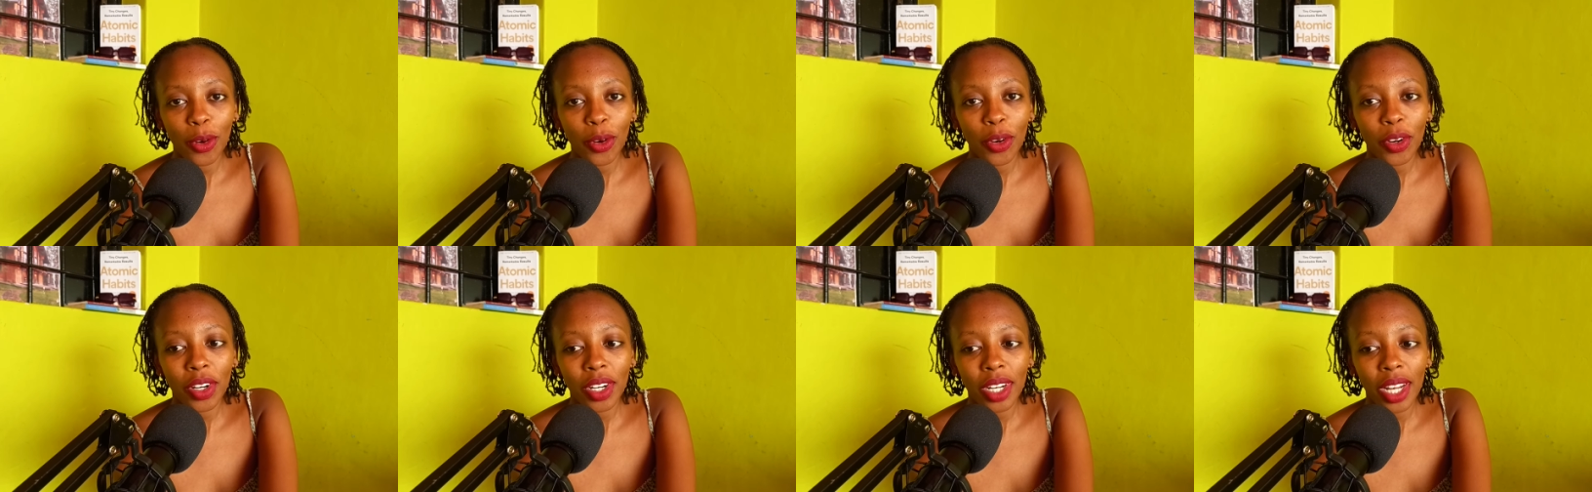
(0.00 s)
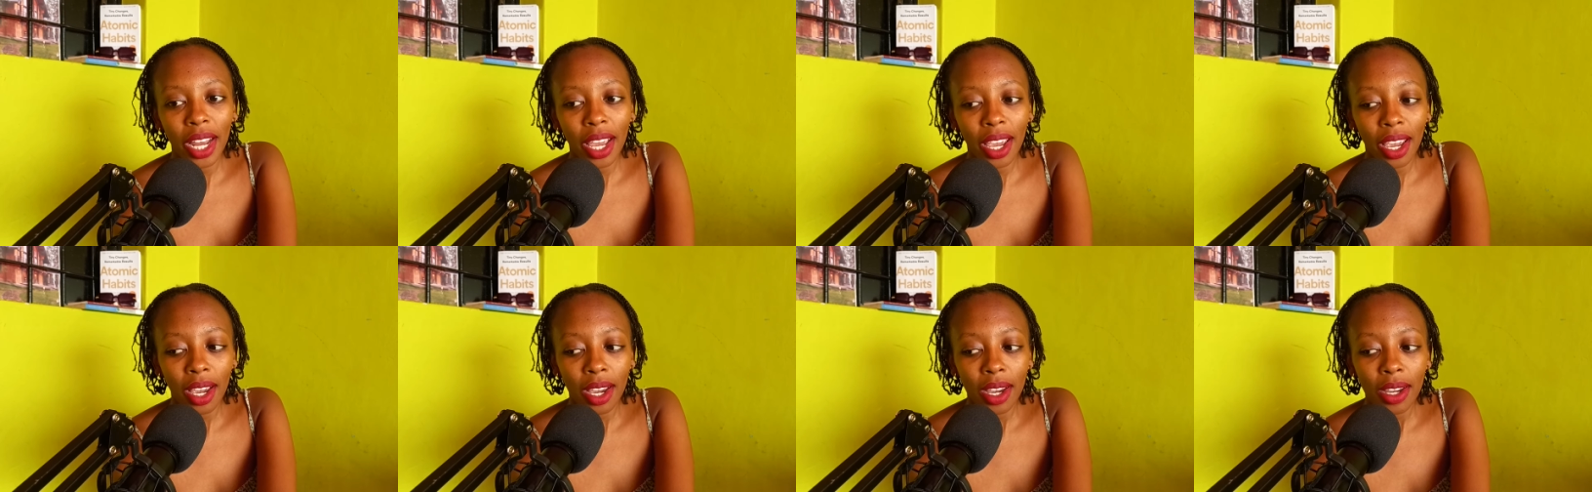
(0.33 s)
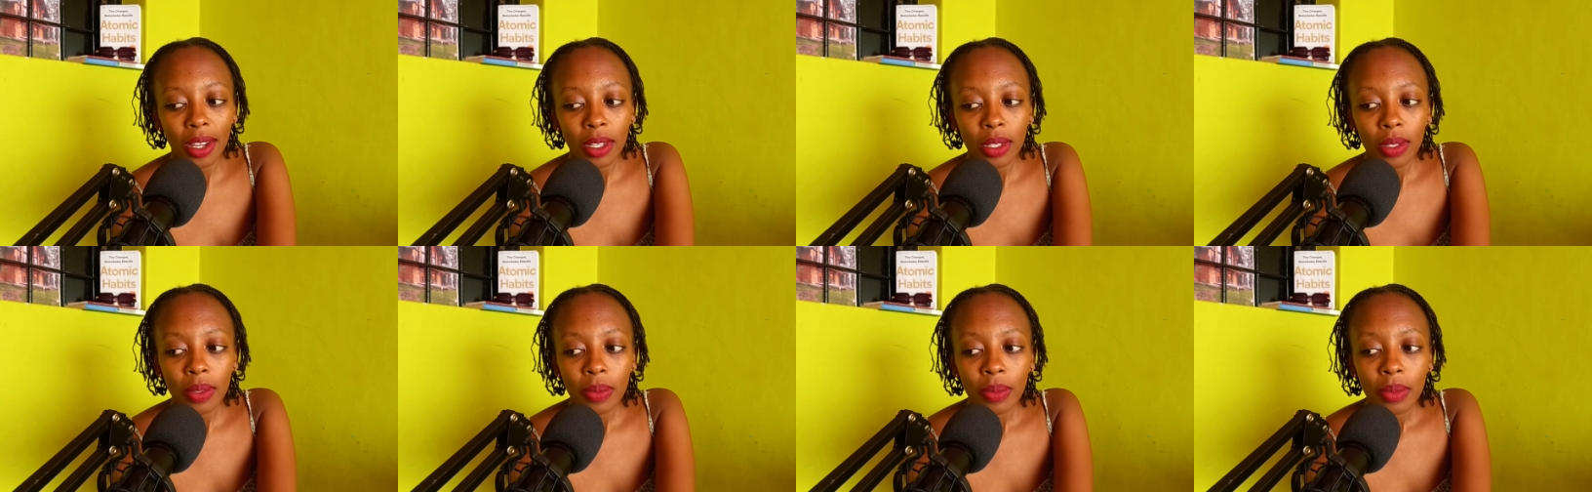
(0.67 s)
or like
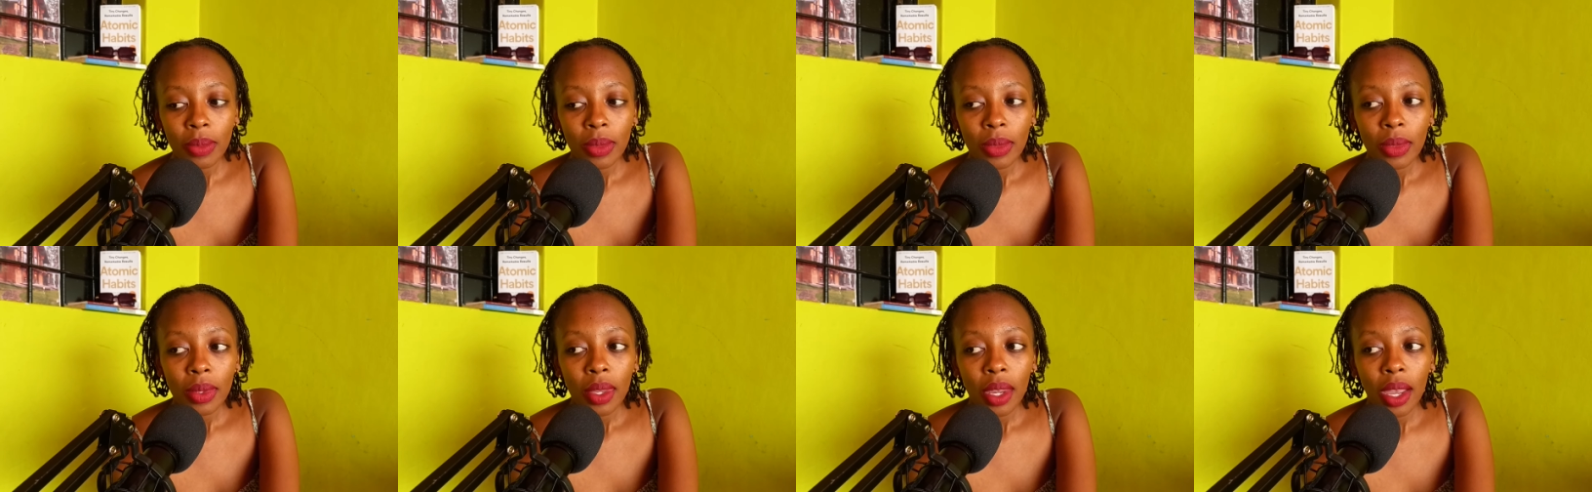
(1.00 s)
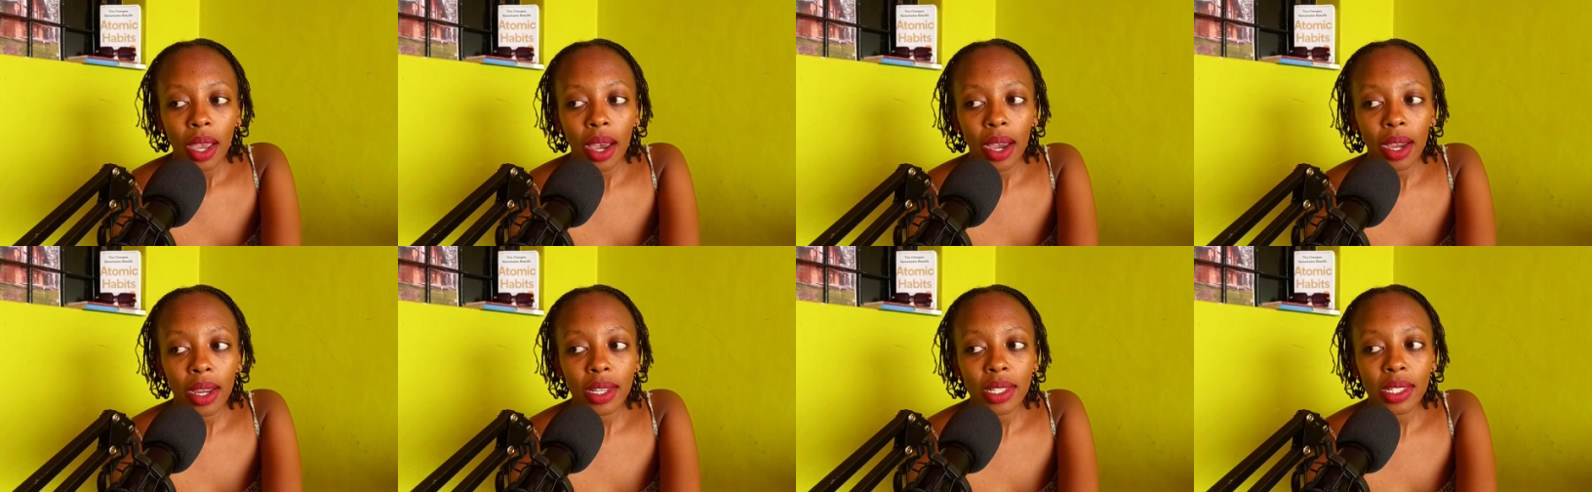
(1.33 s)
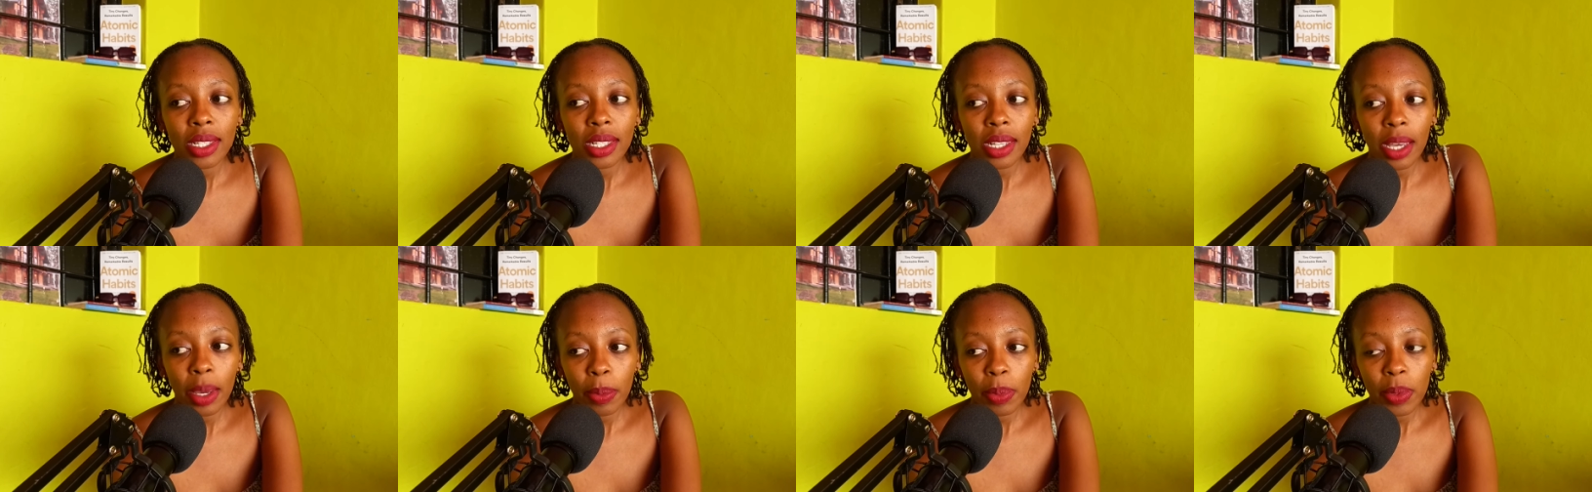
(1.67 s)

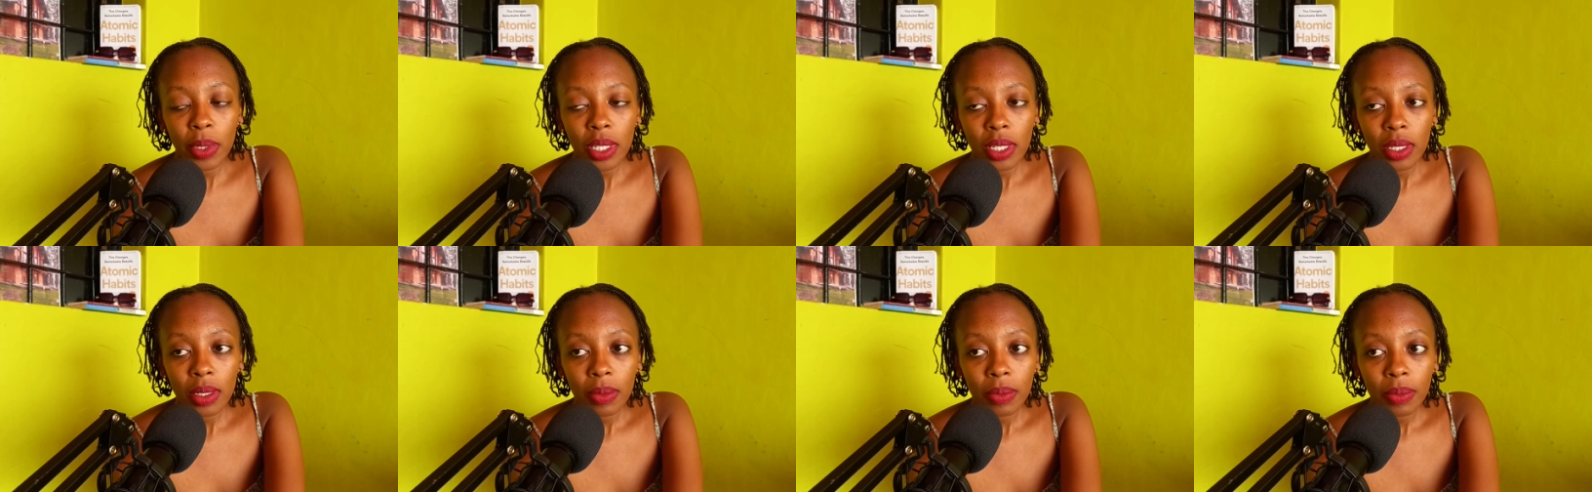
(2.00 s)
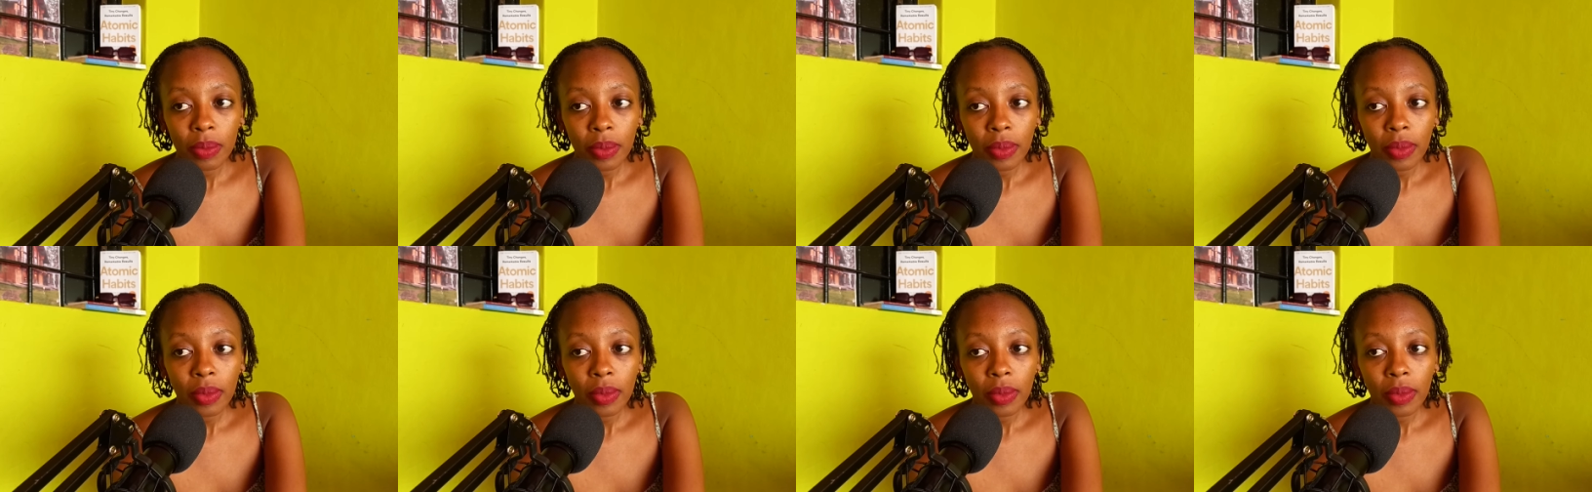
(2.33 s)
accept.